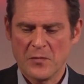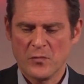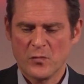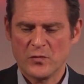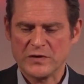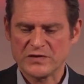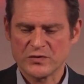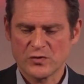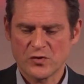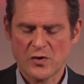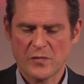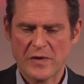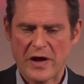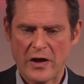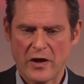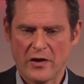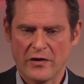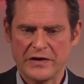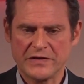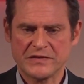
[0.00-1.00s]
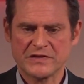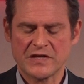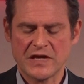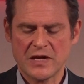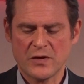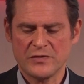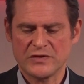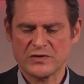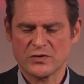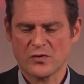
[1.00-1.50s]
We talk about
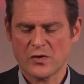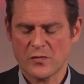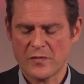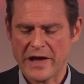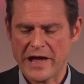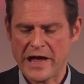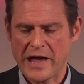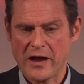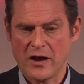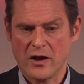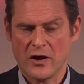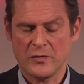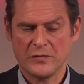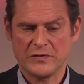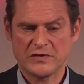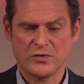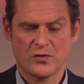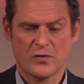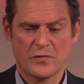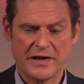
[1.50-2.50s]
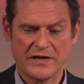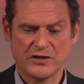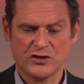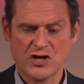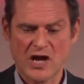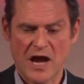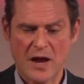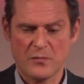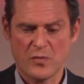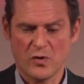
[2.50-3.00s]
IoT, we talk about AI, we talk about
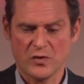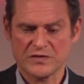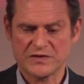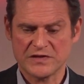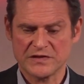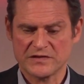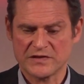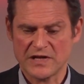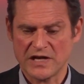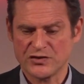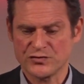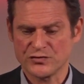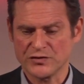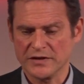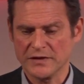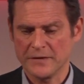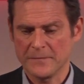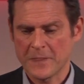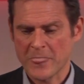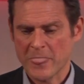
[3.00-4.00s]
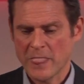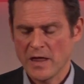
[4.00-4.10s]
chatbots, etc.